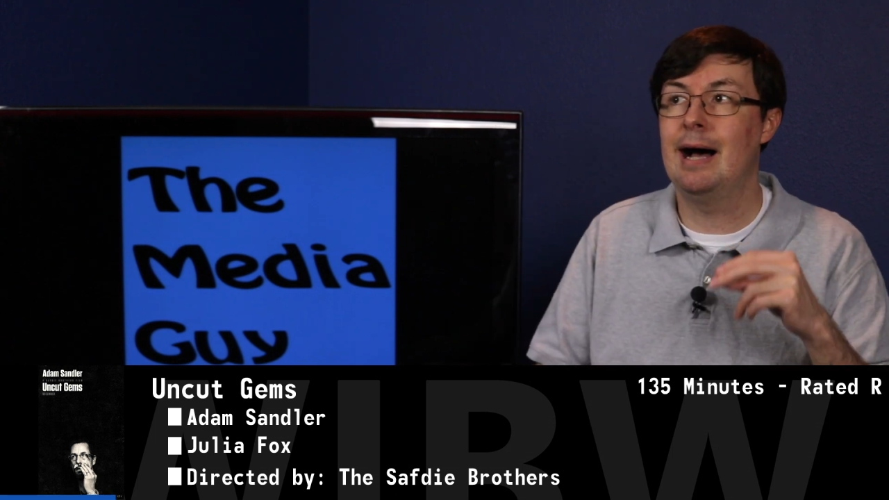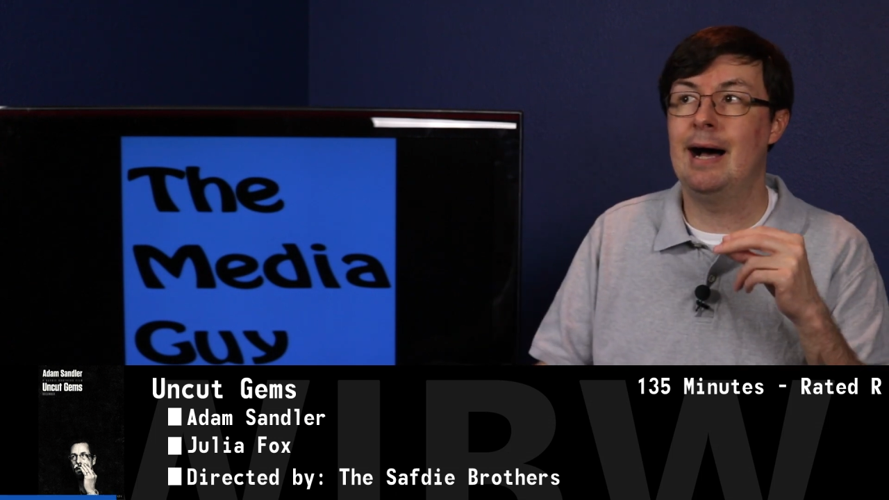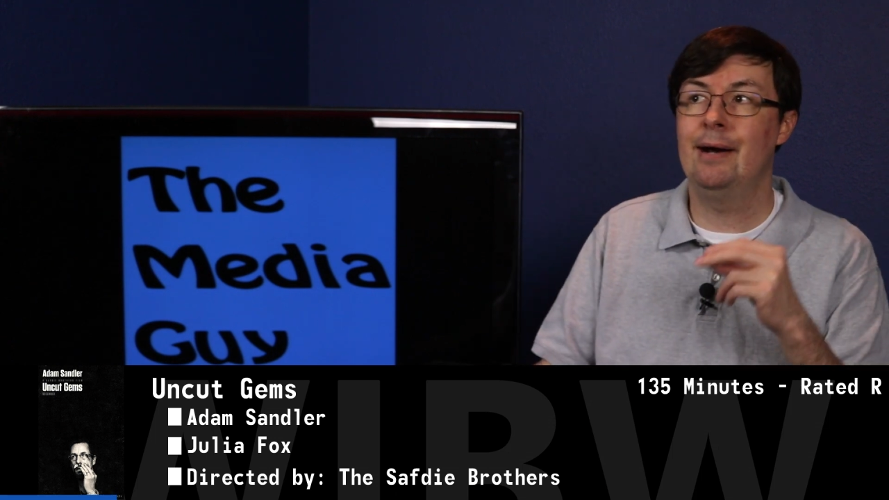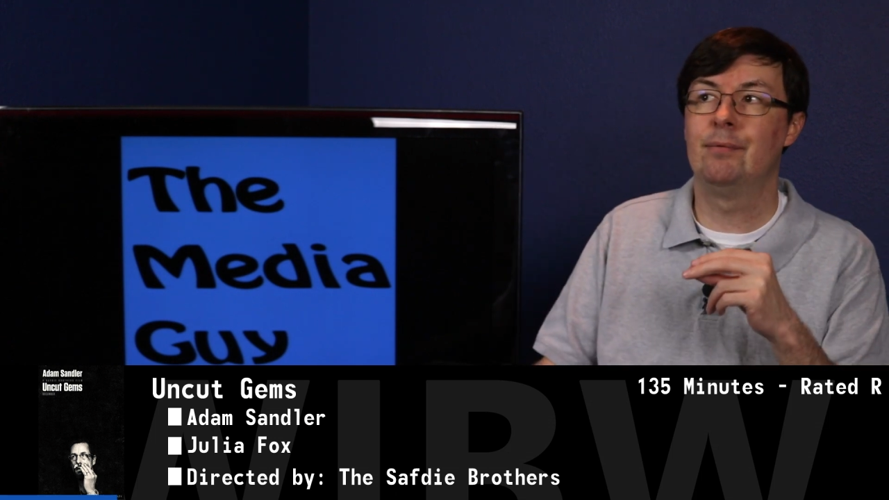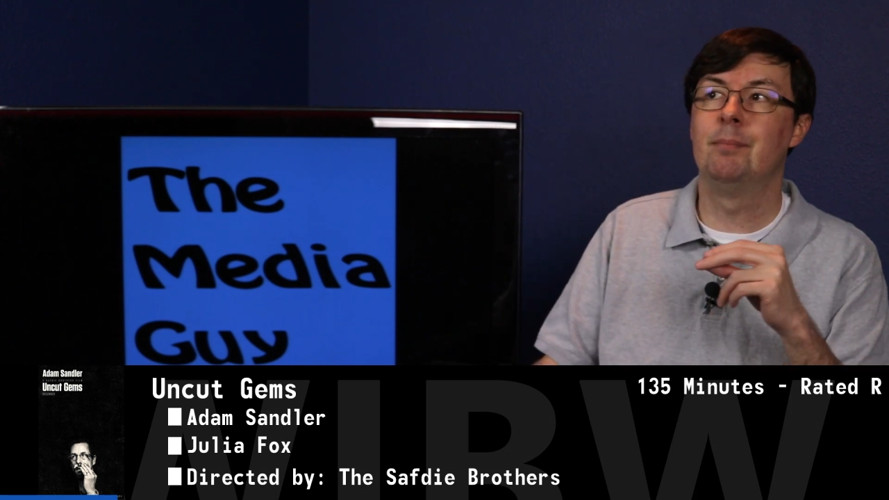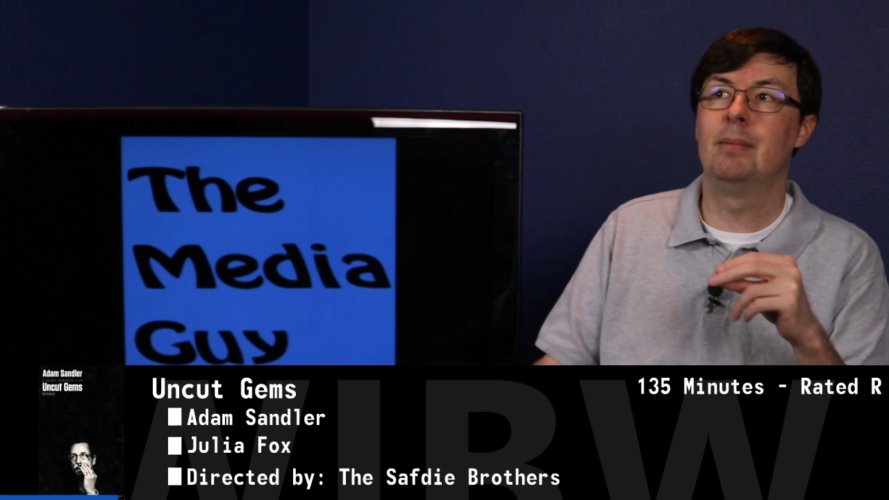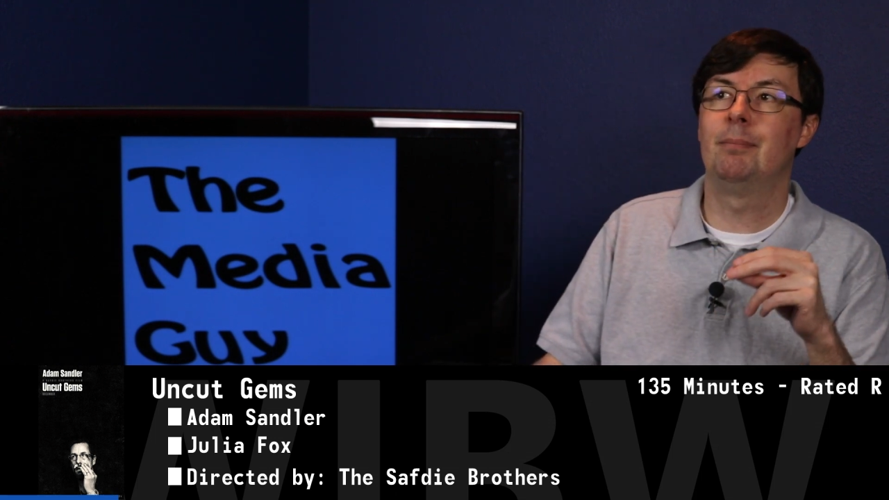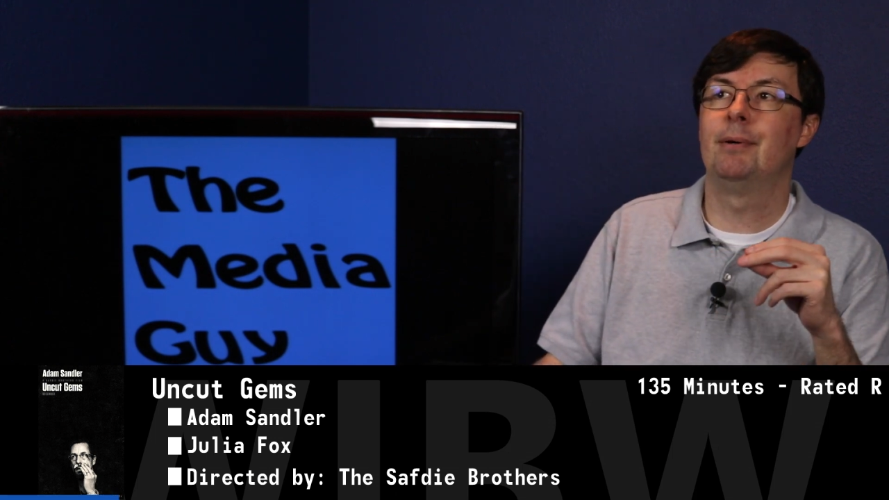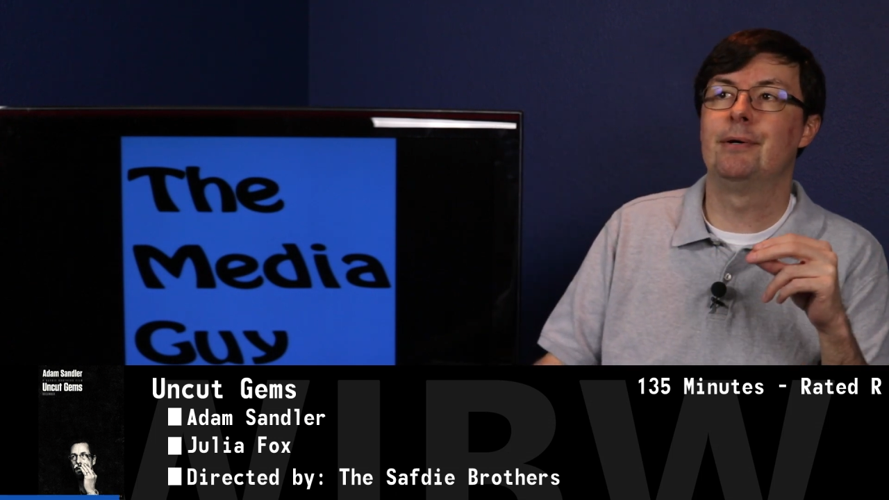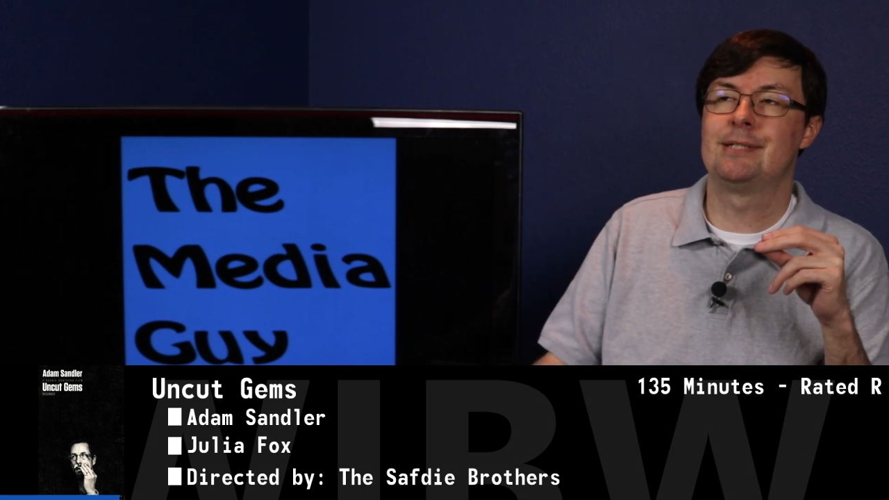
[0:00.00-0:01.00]
I
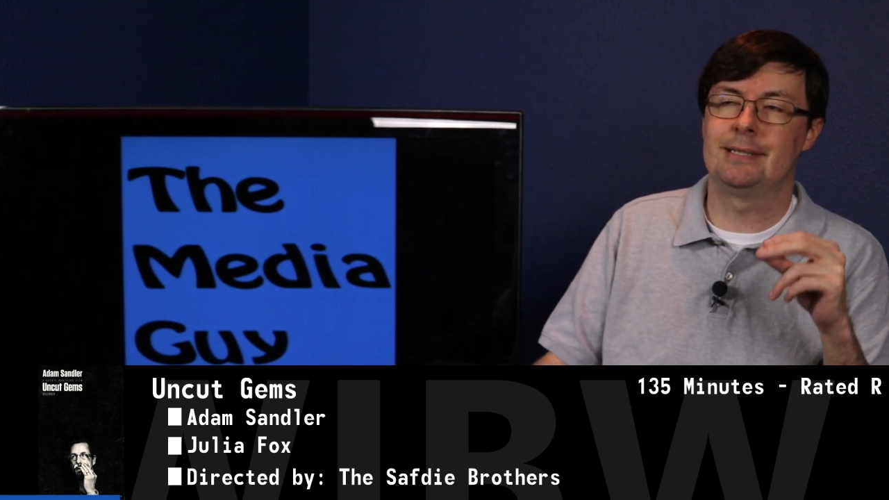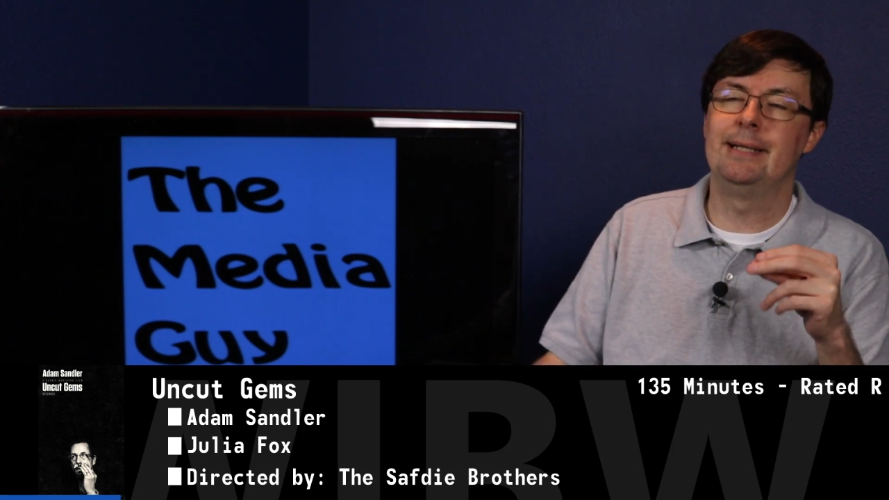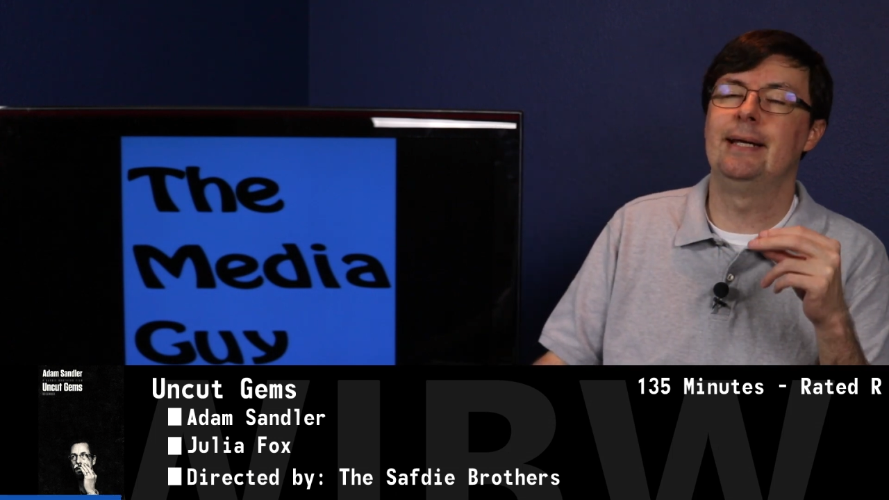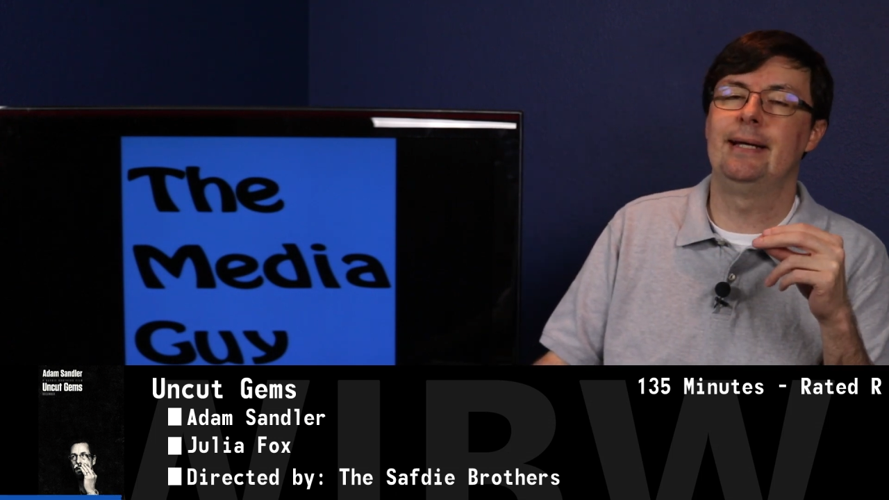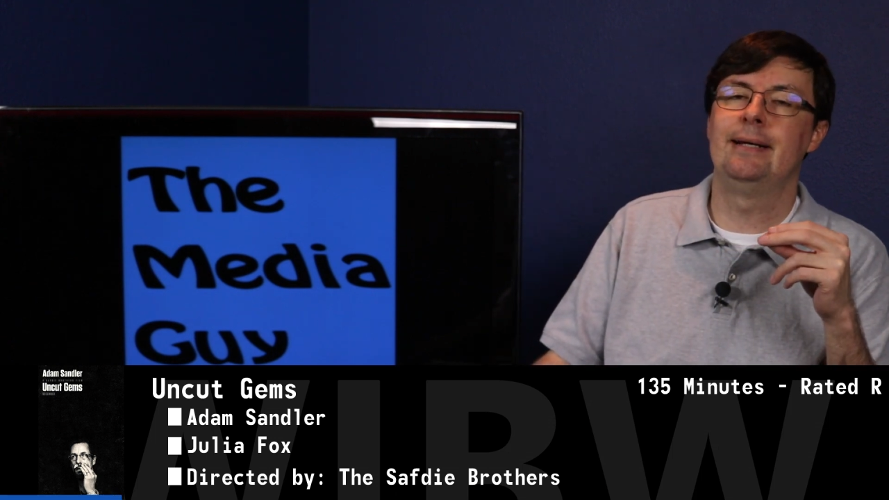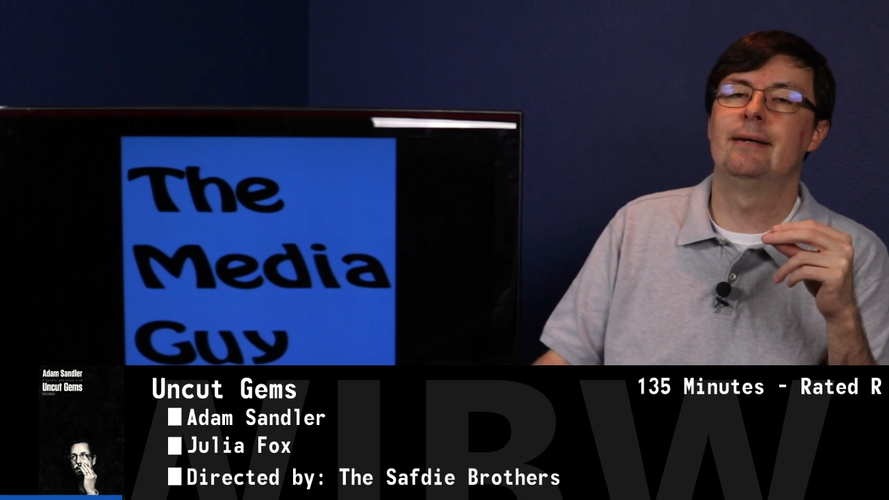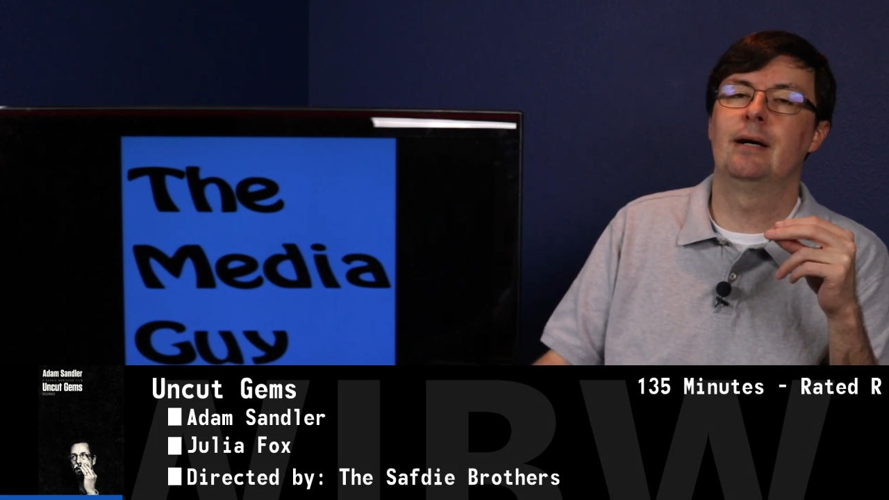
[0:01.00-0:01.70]
remember seeing